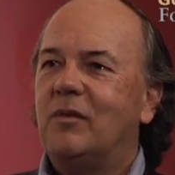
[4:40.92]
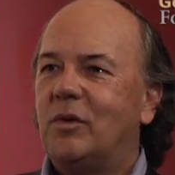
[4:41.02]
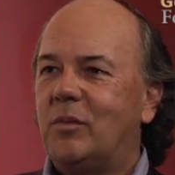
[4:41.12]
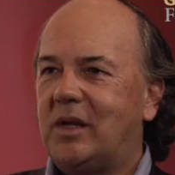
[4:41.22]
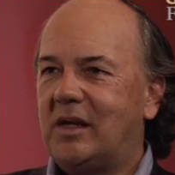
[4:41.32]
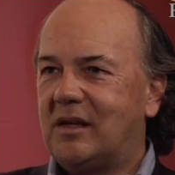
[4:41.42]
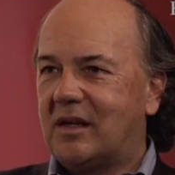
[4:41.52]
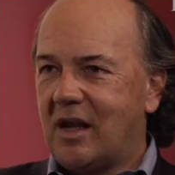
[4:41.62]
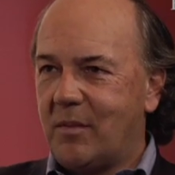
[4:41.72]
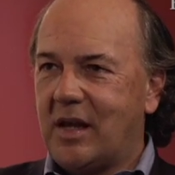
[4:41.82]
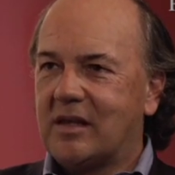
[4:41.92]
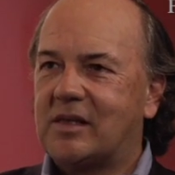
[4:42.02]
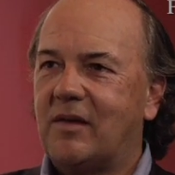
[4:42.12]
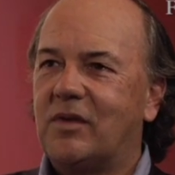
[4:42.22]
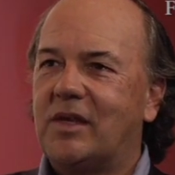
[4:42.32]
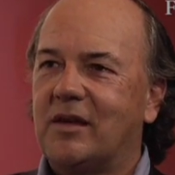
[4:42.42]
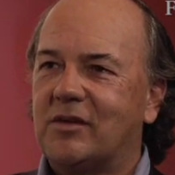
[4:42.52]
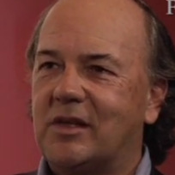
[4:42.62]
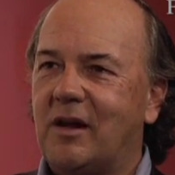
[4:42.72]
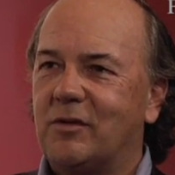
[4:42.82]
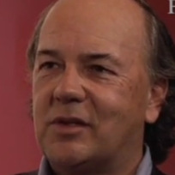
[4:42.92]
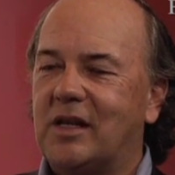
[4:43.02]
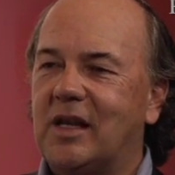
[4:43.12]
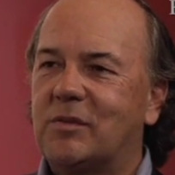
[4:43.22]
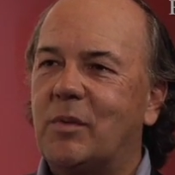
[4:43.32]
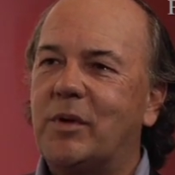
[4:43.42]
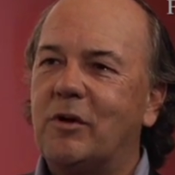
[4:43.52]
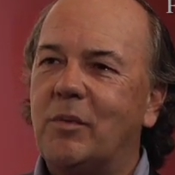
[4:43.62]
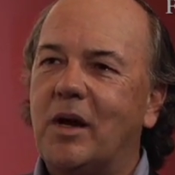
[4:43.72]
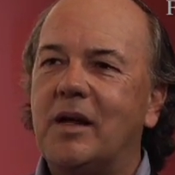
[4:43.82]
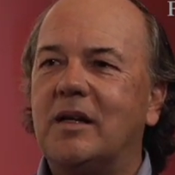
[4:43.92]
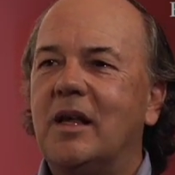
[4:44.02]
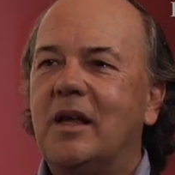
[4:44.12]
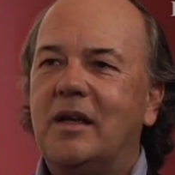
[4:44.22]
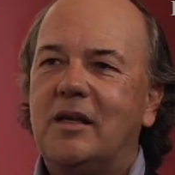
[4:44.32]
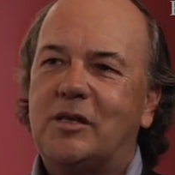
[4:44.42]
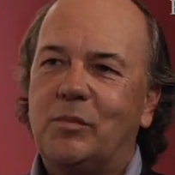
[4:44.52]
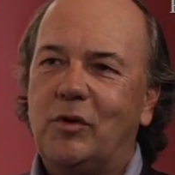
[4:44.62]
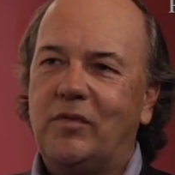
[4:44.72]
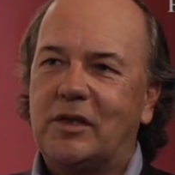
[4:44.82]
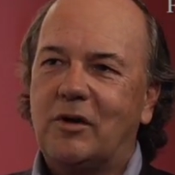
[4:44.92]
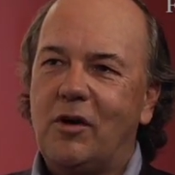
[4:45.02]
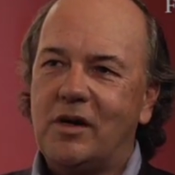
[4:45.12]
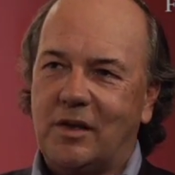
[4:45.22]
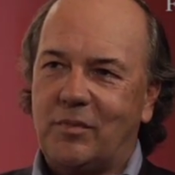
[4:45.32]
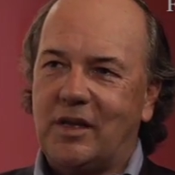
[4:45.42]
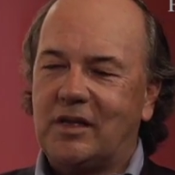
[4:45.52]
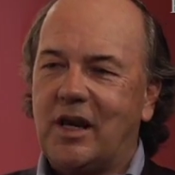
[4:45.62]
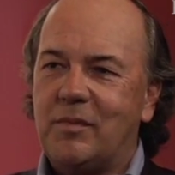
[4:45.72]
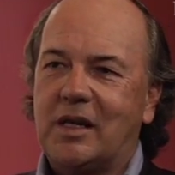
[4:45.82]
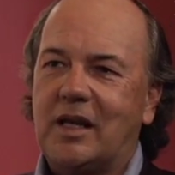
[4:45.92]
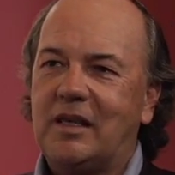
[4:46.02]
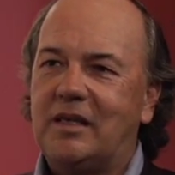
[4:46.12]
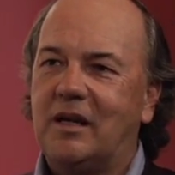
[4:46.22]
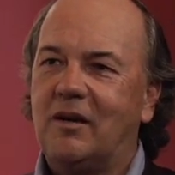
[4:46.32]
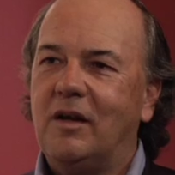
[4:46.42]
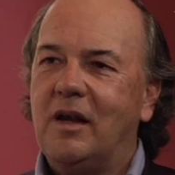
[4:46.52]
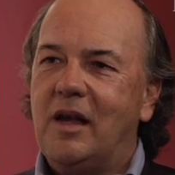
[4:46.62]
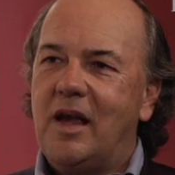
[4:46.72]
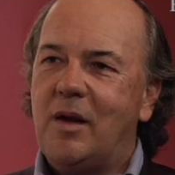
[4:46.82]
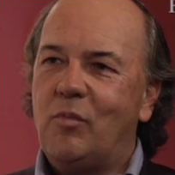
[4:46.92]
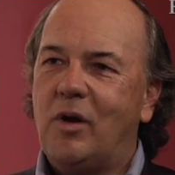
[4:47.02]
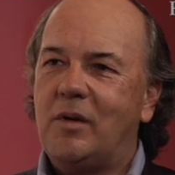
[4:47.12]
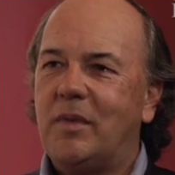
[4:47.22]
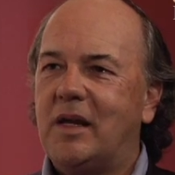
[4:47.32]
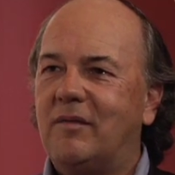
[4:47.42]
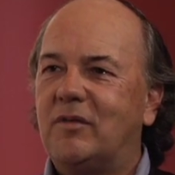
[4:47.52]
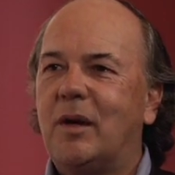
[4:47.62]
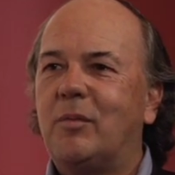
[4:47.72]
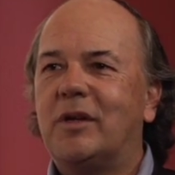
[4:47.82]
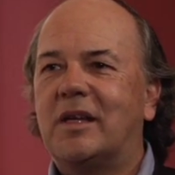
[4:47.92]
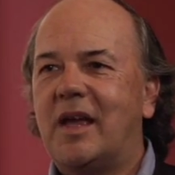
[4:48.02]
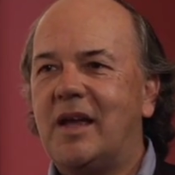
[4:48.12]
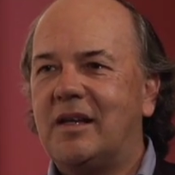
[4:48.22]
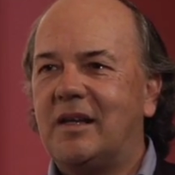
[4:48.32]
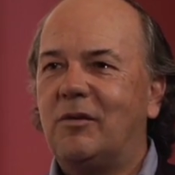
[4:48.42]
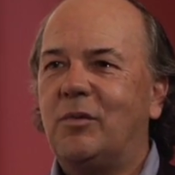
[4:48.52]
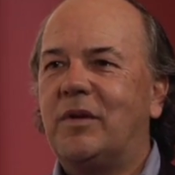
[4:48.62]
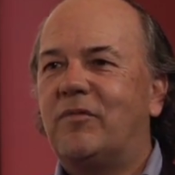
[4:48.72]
would be about $7,000 an ounce. But bear in mind, it's a moving target. By the time you get there, M1 may have doubled again, and it'll be